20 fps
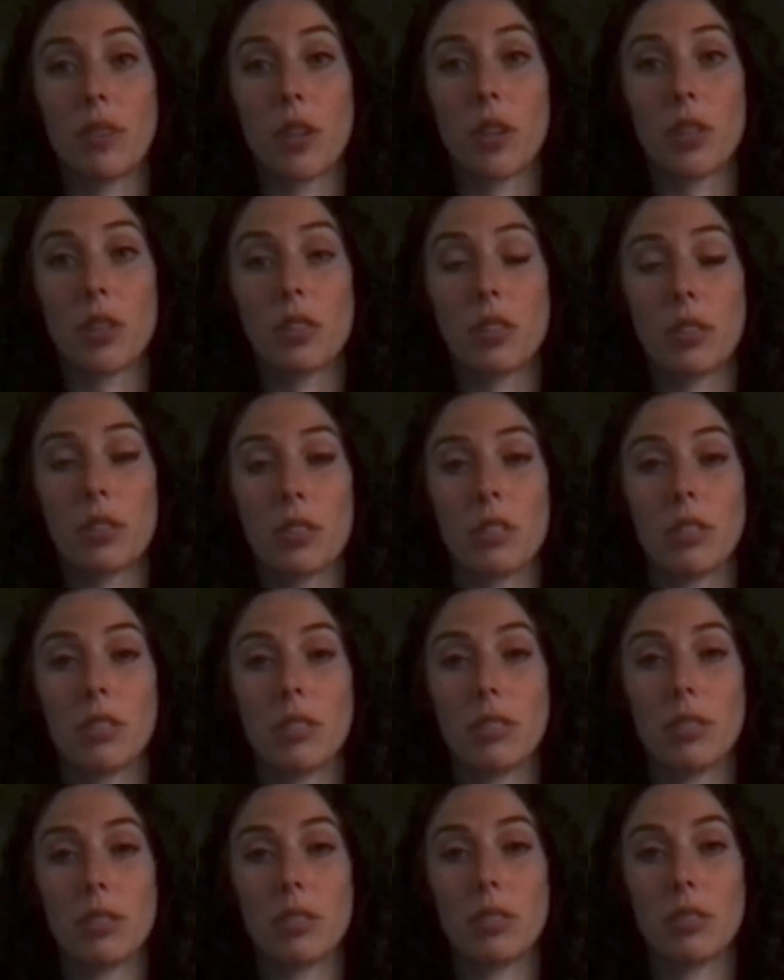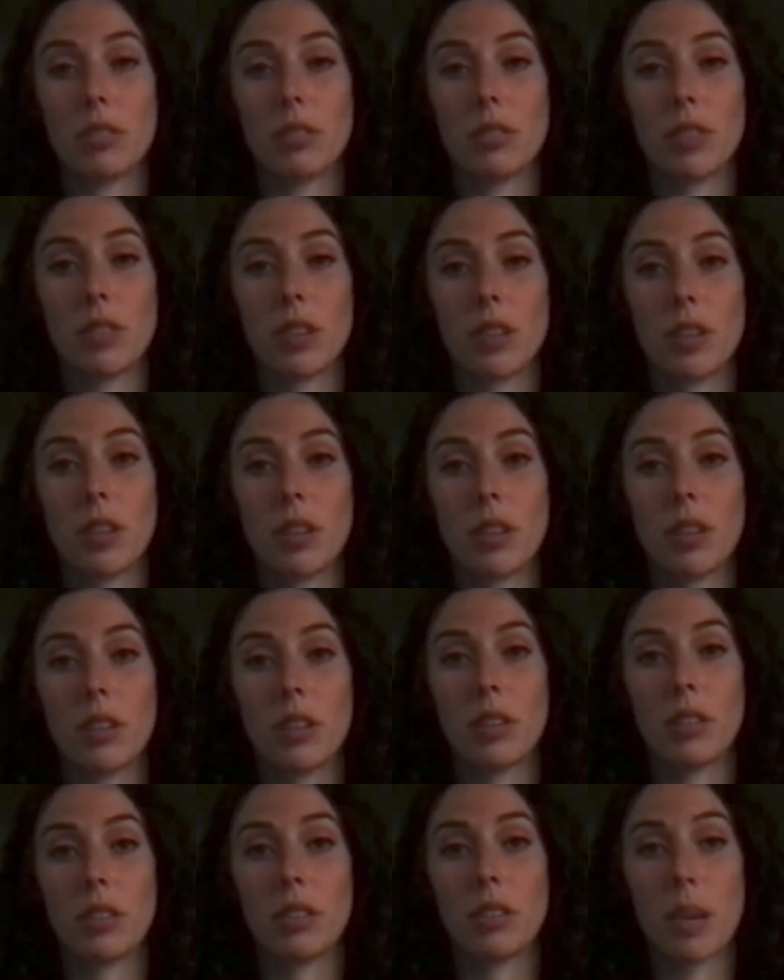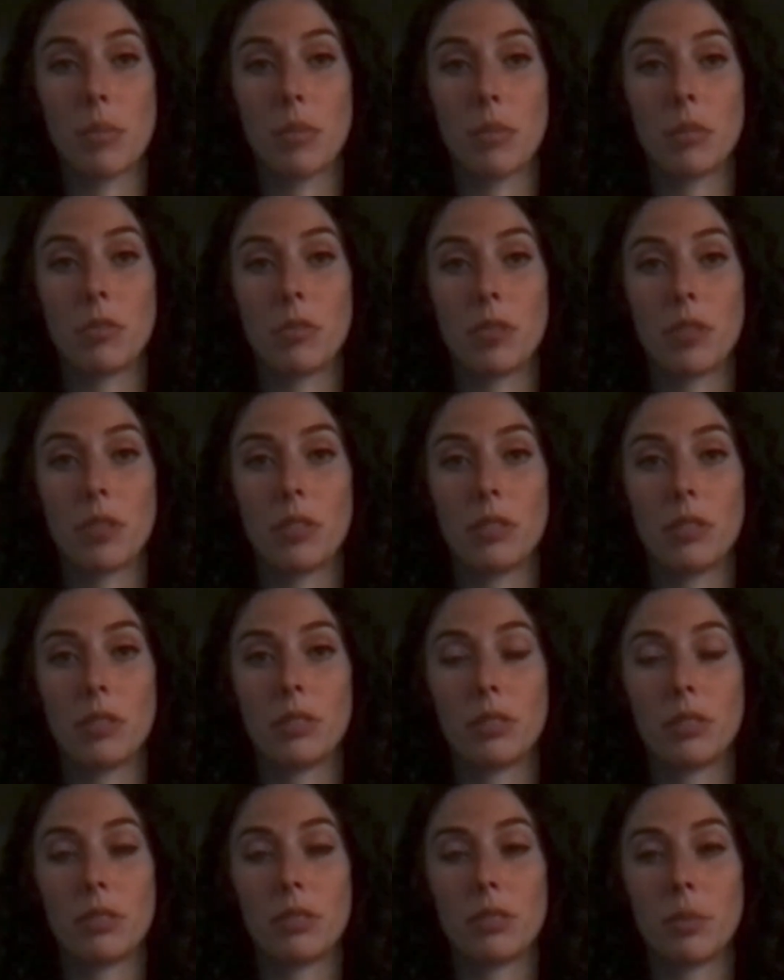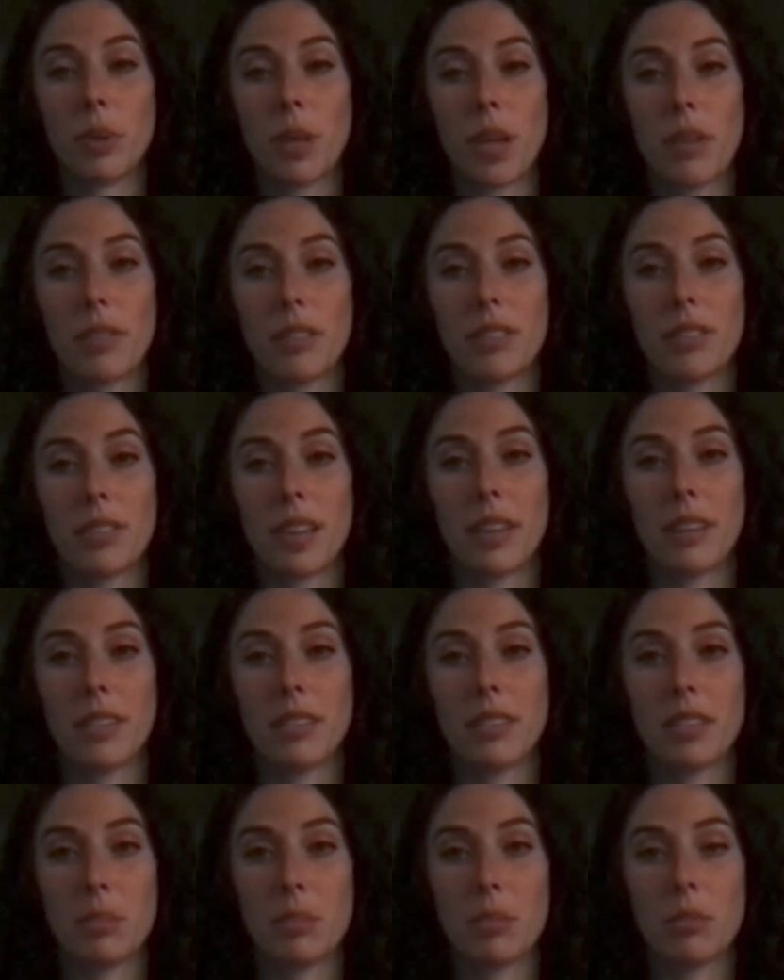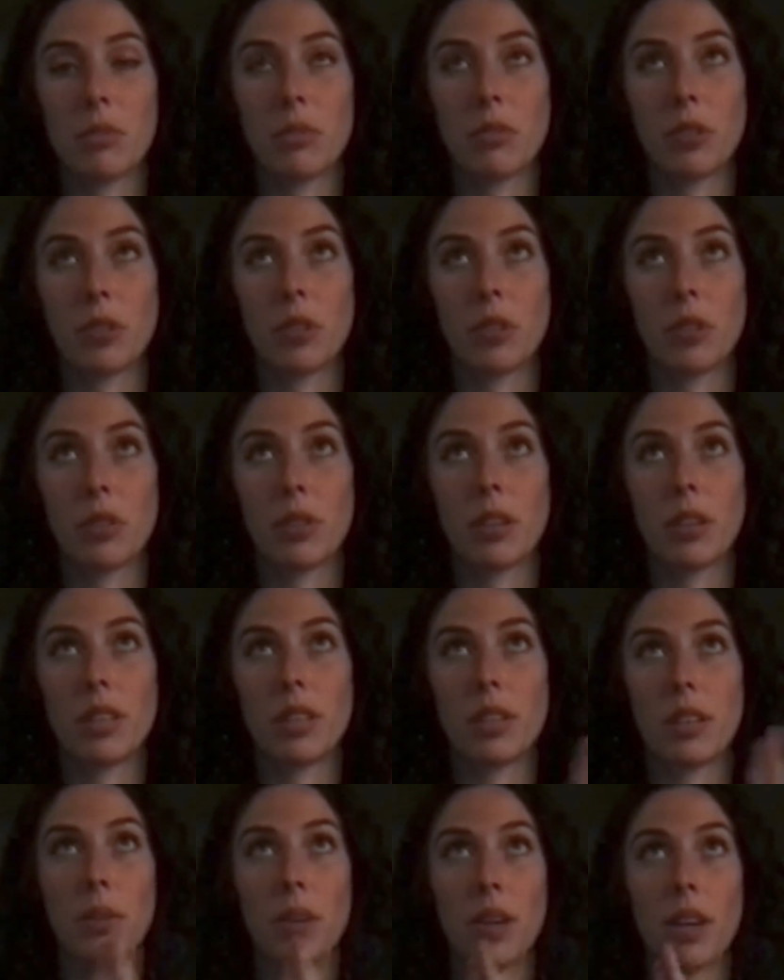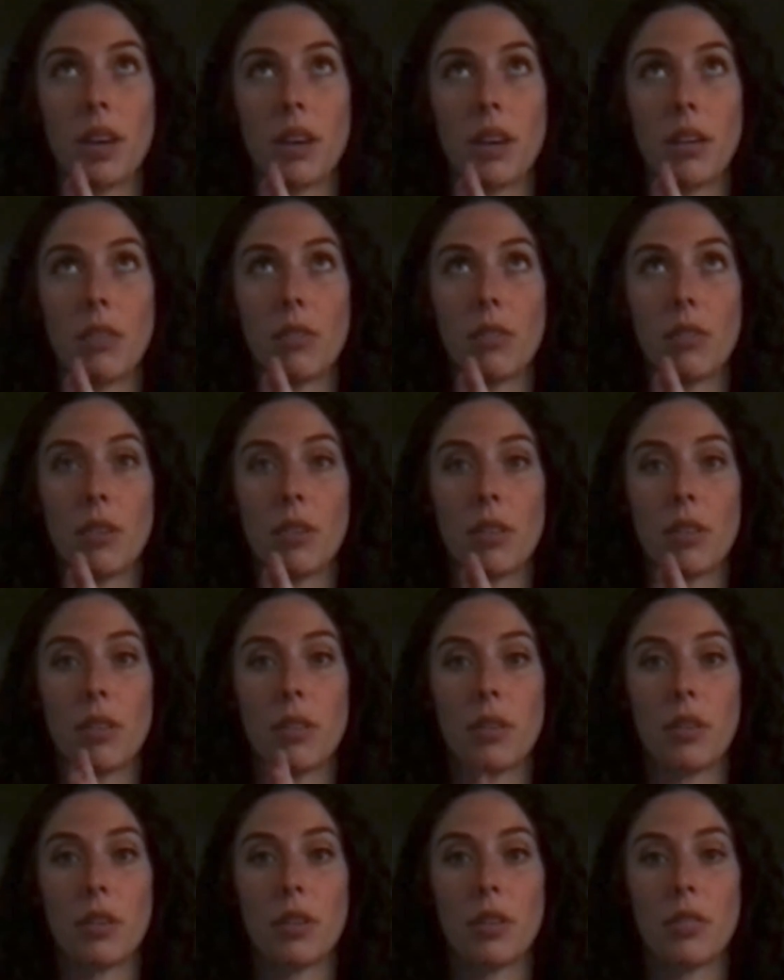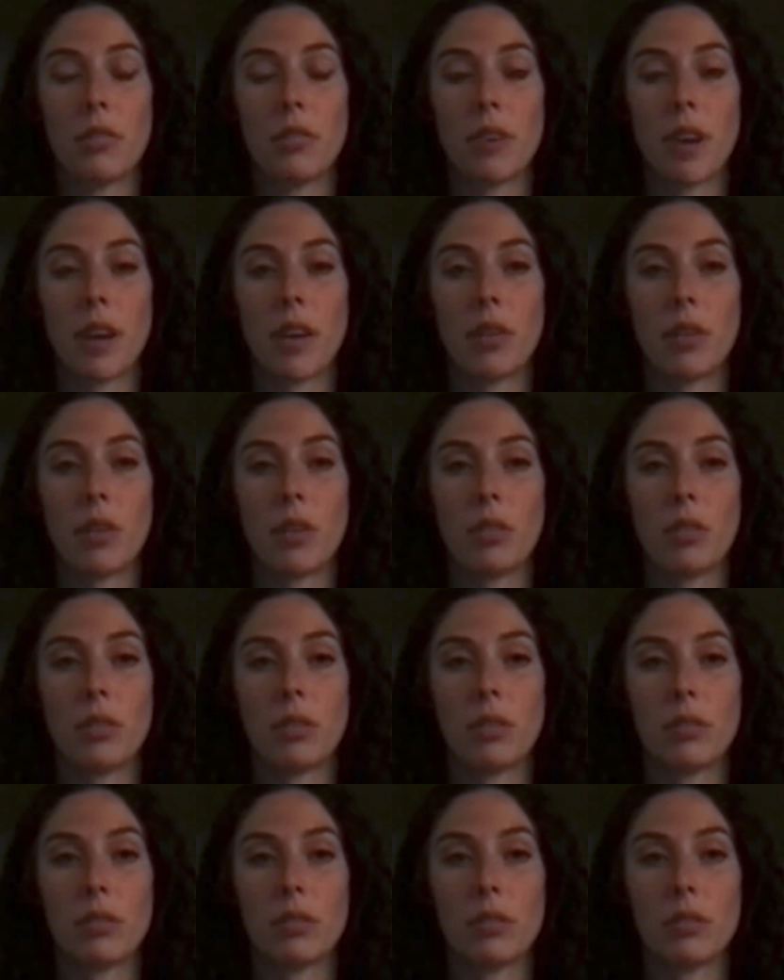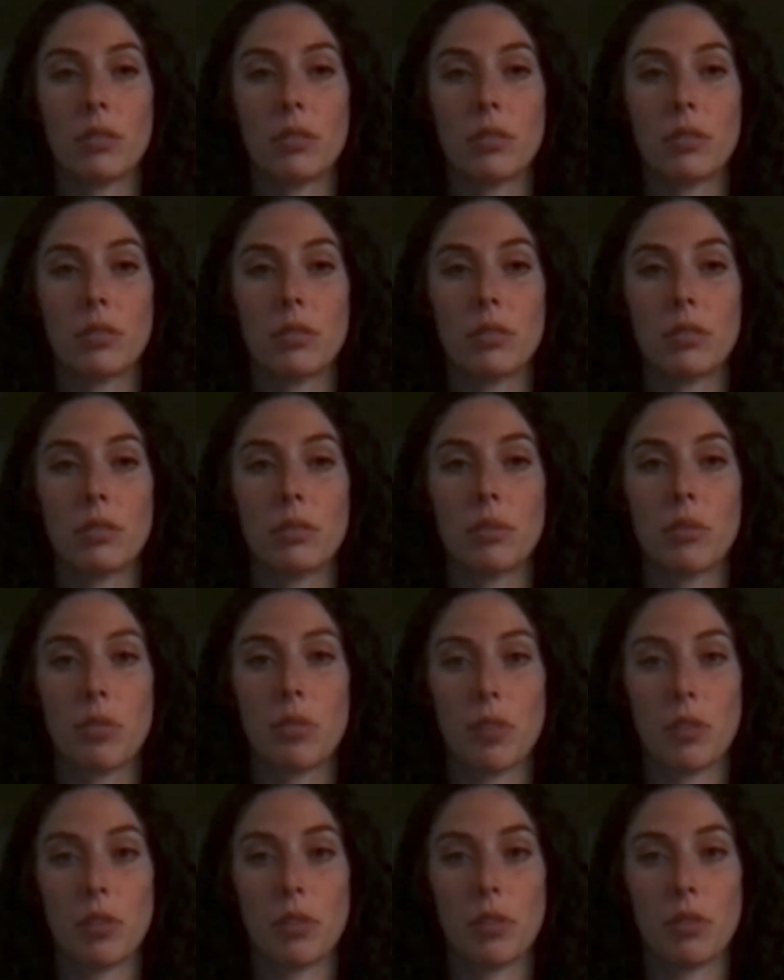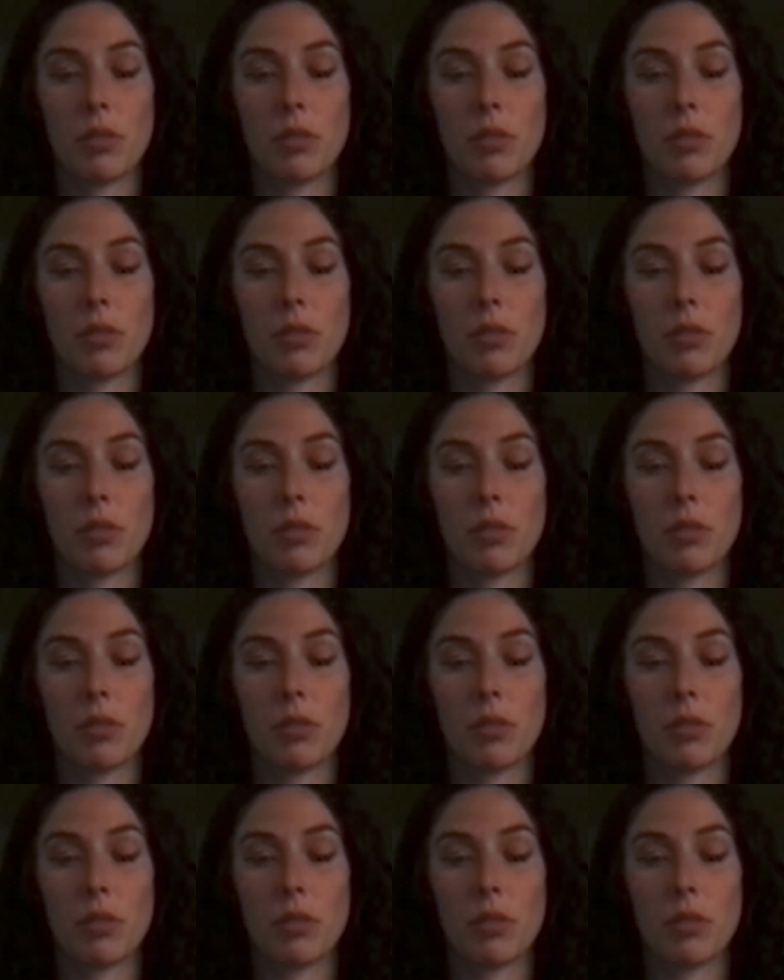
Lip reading: first sample review, we have a second sample review, and then we have a third and final review.